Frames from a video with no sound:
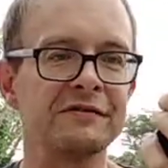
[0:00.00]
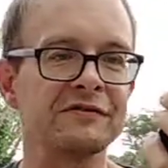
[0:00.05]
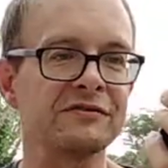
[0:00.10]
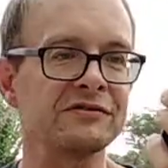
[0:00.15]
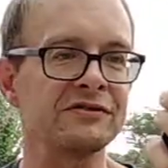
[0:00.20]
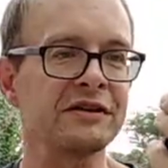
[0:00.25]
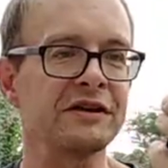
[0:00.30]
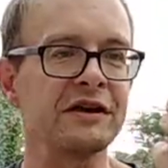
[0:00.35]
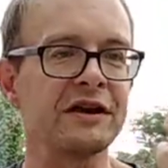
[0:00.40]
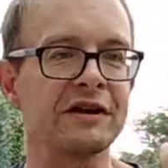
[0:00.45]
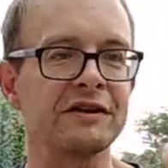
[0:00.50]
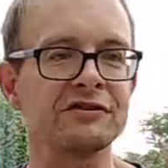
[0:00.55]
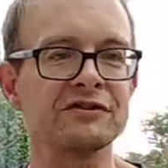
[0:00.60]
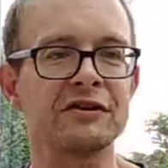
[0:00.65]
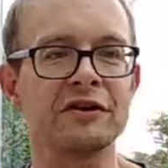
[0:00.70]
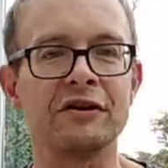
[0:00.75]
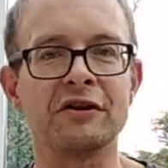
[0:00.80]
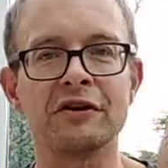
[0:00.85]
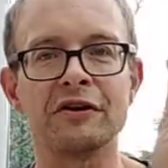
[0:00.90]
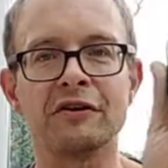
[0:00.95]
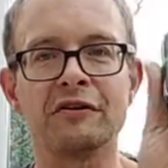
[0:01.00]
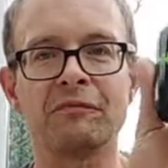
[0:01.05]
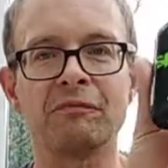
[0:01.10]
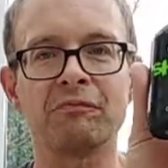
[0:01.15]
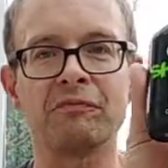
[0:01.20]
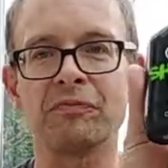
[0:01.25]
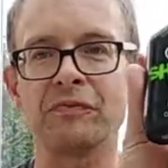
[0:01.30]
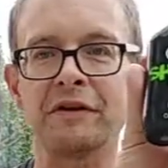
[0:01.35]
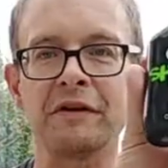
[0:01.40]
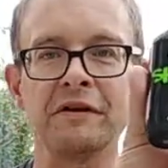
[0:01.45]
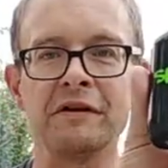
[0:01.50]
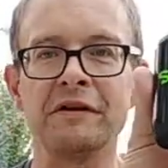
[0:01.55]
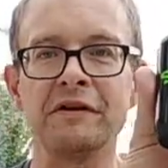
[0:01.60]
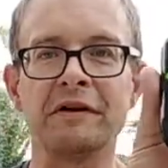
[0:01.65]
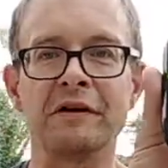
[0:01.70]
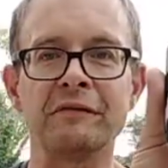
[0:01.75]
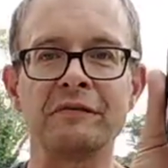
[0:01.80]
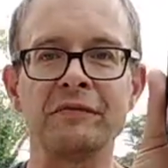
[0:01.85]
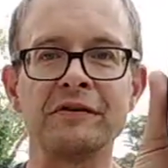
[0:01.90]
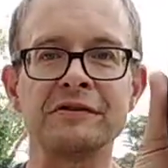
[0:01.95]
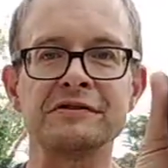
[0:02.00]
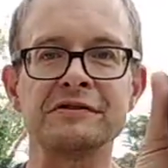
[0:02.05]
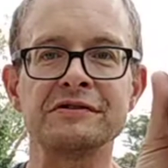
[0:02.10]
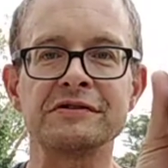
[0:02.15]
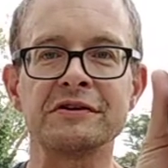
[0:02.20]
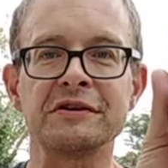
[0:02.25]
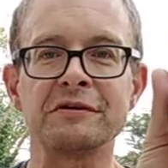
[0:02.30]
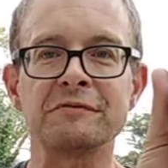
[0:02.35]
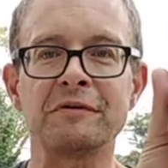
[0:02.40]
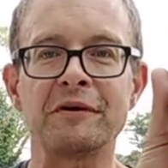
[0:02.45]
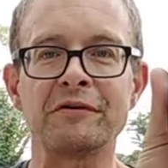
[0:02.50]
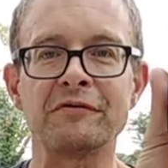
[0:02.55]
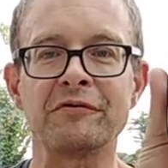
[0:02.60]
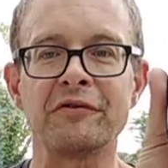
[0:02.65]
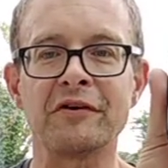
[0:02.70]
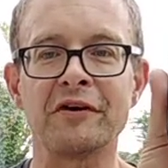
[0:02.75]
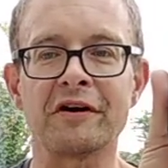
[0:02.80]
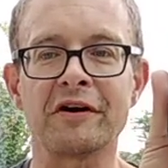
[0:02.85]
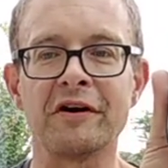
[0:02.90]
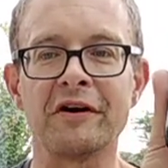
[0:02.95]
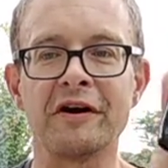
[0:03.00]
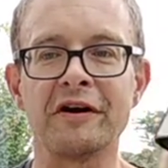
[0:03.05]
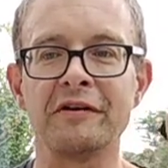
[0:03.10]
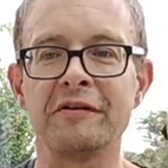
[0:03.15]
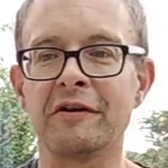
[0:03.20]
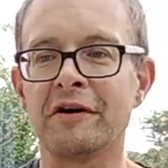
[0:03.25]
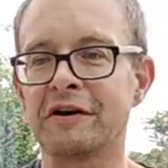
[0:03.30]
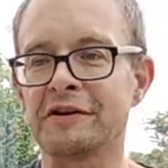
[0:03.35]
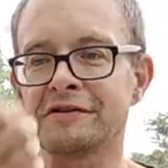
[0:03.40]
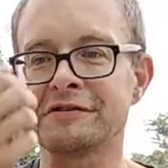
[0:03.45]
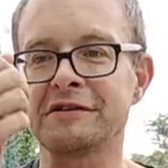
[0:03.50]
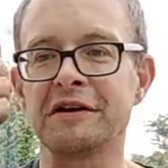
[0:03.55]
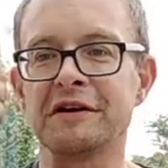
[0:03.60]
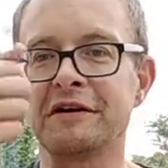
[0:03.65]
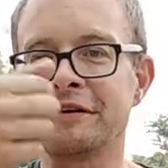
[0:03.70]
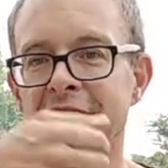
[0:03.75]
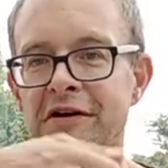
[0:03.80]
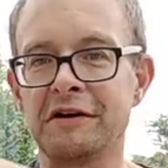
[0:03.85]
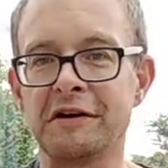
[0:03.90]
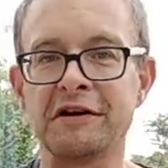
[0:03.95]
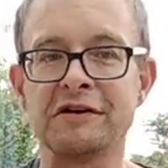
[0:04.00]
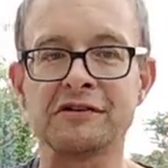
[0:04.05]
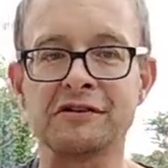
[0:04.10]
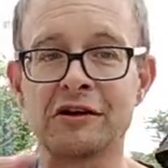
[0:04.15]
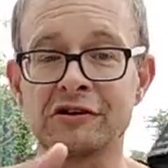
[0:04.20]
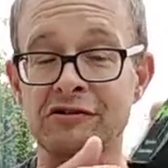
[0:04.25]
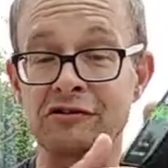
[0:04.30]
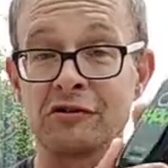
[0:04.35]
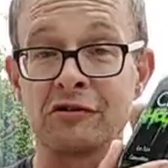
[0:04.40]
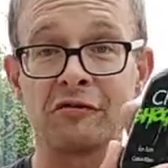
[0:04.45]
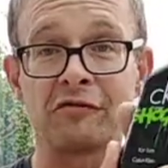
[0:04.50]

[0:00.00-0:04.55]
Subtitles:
CK Shock, you know, this is a good one for a guy who likes a strong,